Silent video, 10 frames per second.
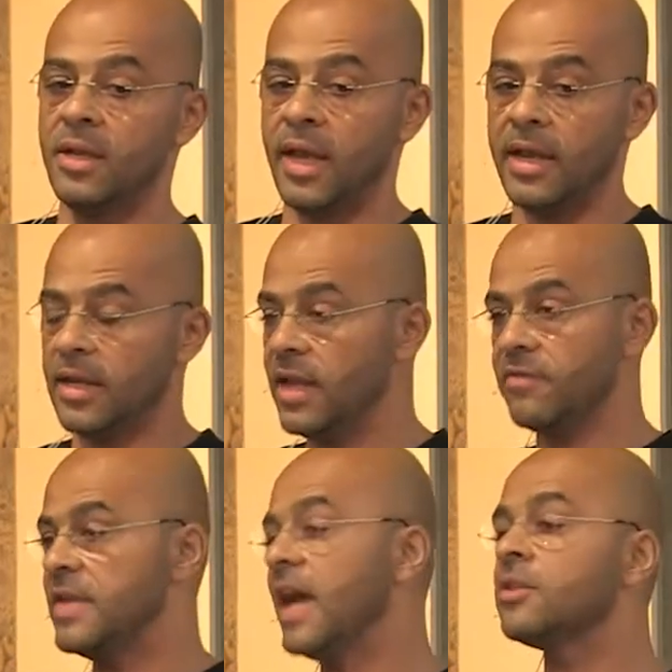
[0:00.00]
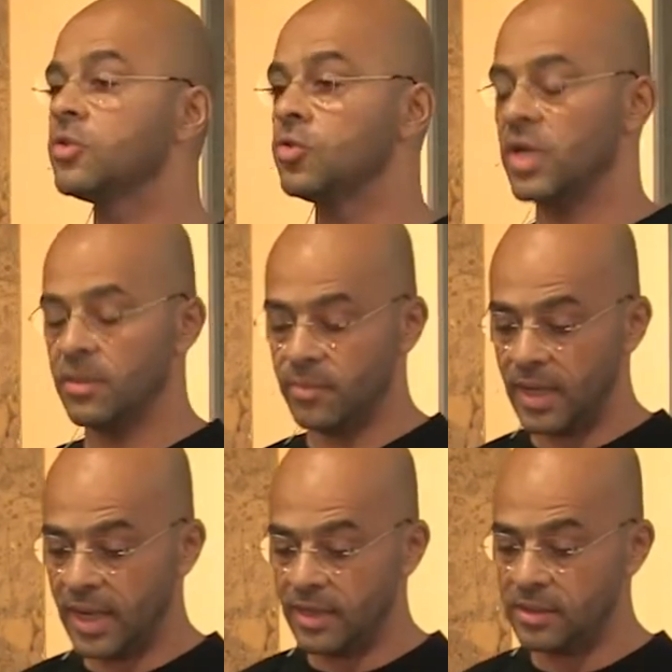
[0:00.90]
And gave that to him,
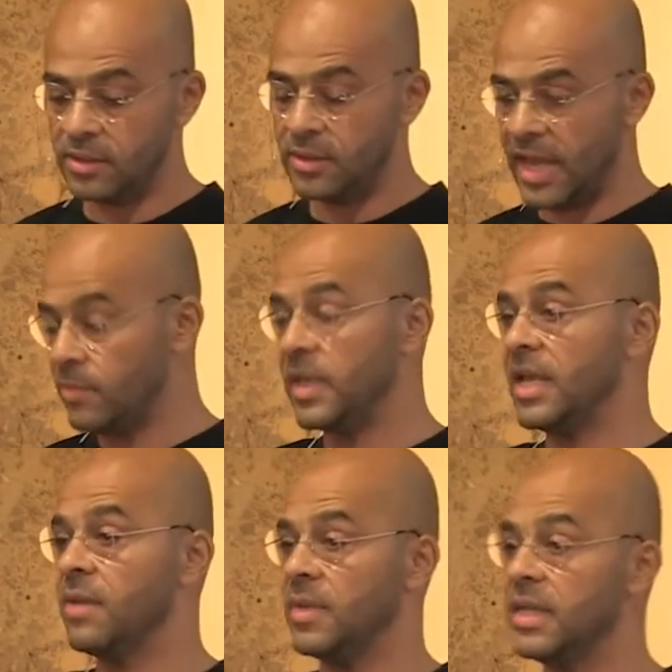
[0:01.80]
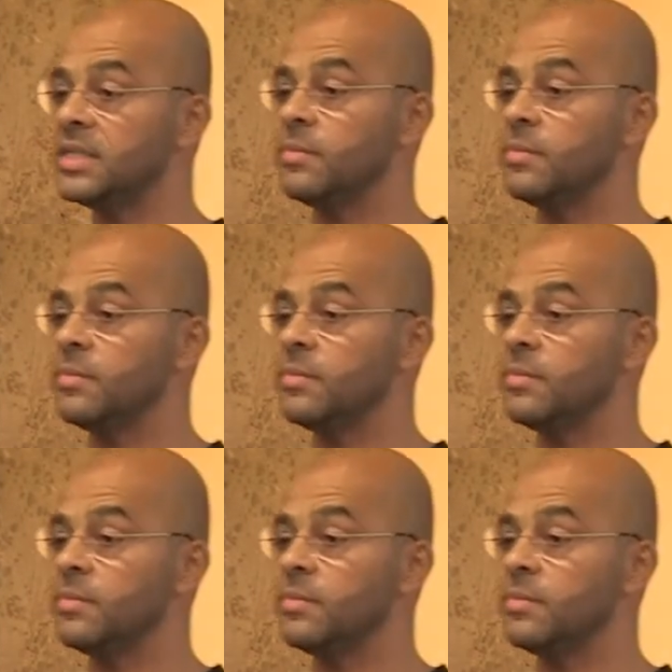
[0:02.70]
and that became his